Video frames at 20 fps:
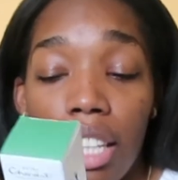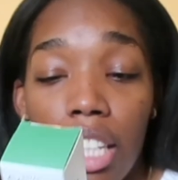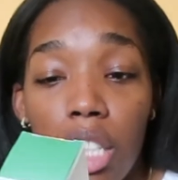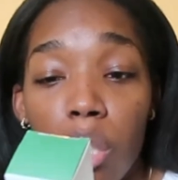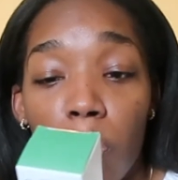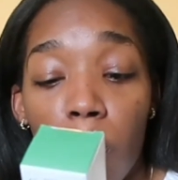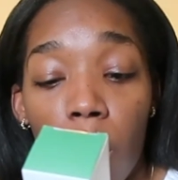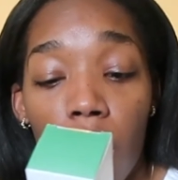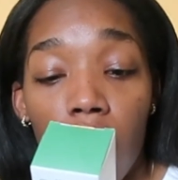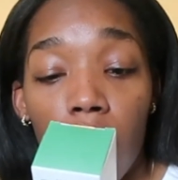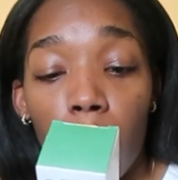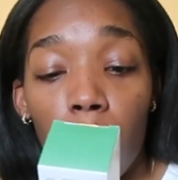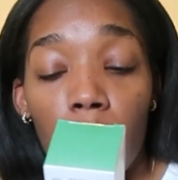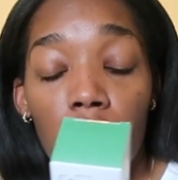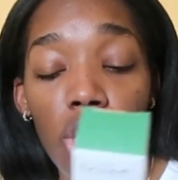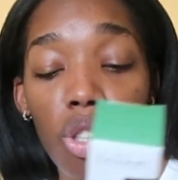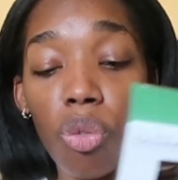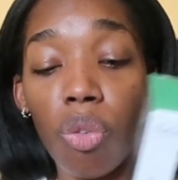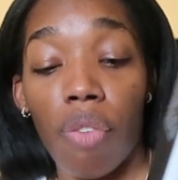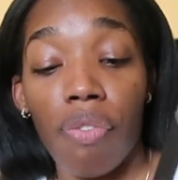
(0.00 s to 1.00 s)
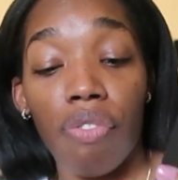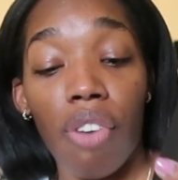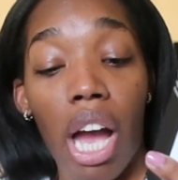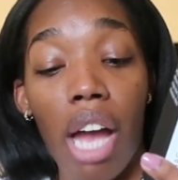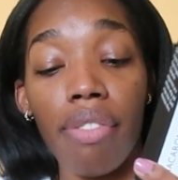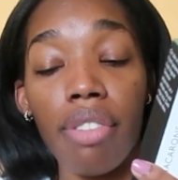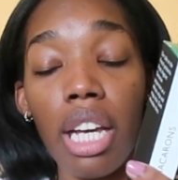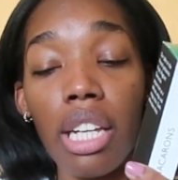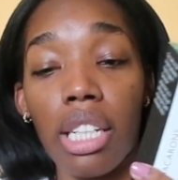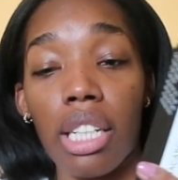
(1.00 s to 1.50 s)
This one was
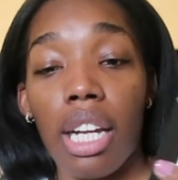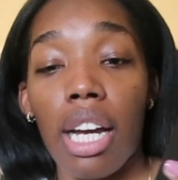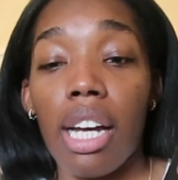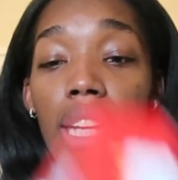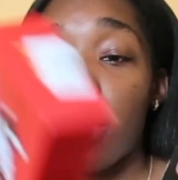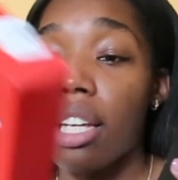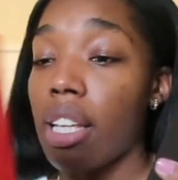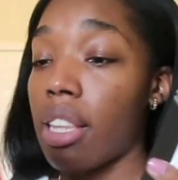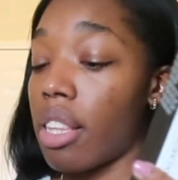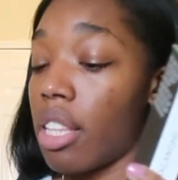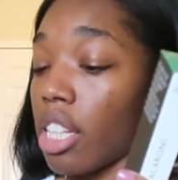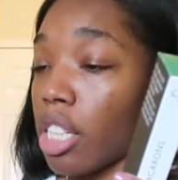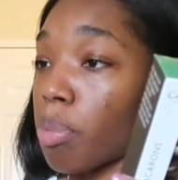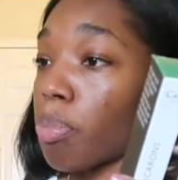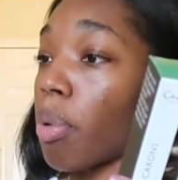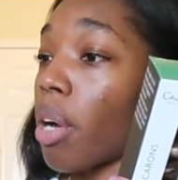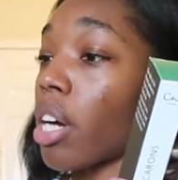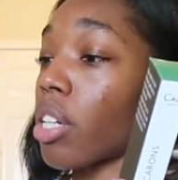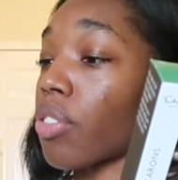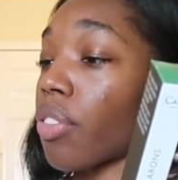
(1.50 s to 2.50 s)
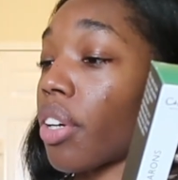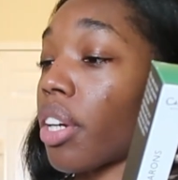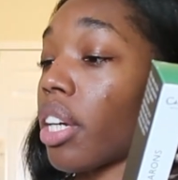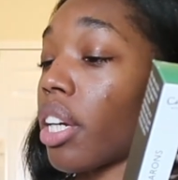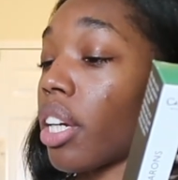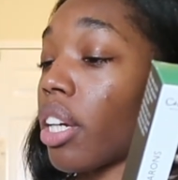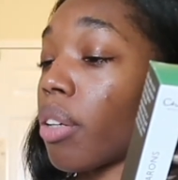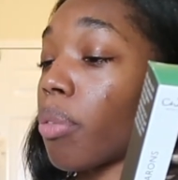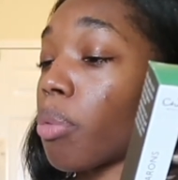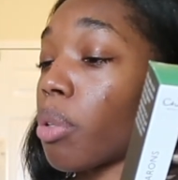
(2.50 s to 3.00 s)
5.99, and this box right
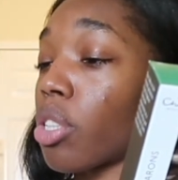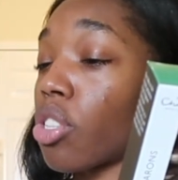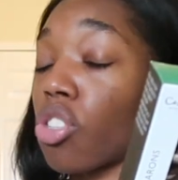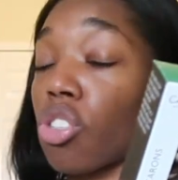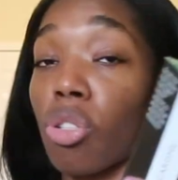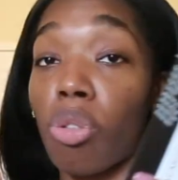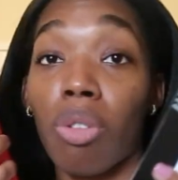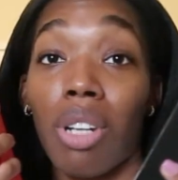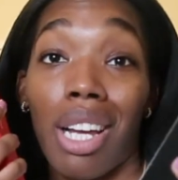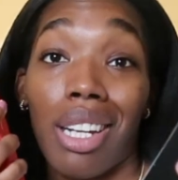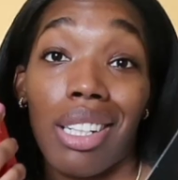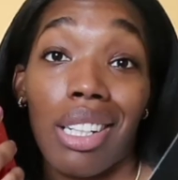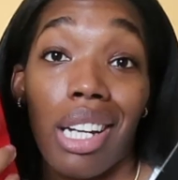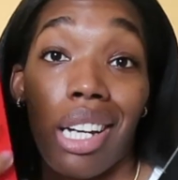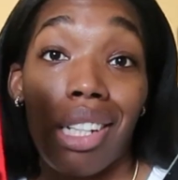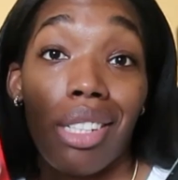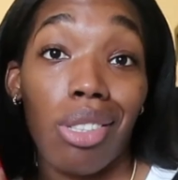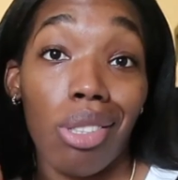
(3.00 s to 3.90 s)
here was 2.99.